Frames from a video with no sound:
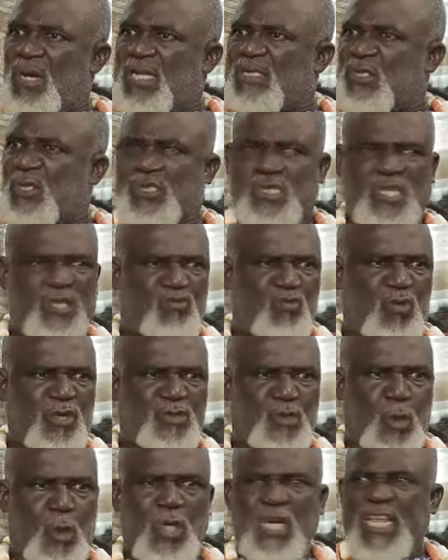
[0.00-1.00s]
I thought it
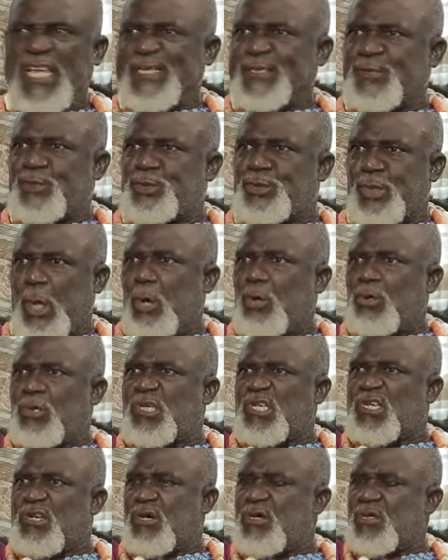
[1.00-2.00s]
was all a
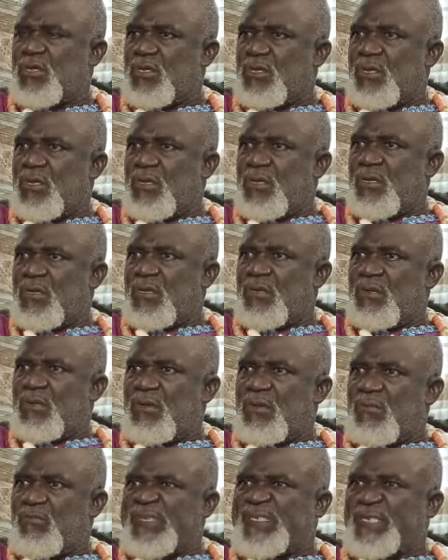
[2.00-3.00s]
joke.
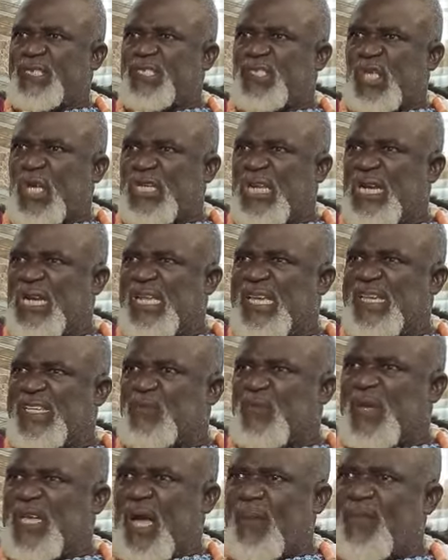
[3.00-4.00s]
But suddenly
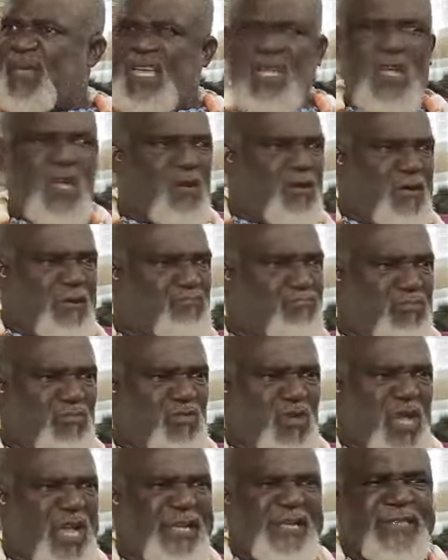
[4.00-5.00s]
it's becoming
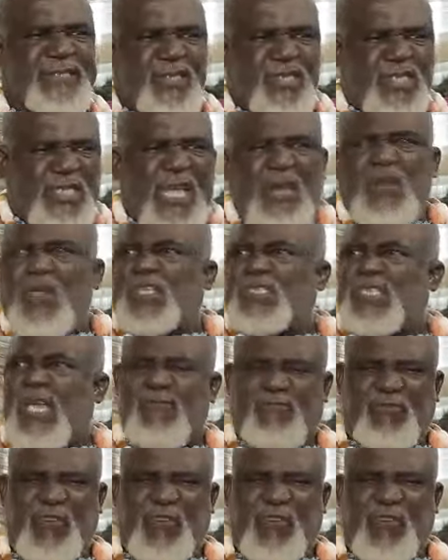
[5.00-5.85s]
a serious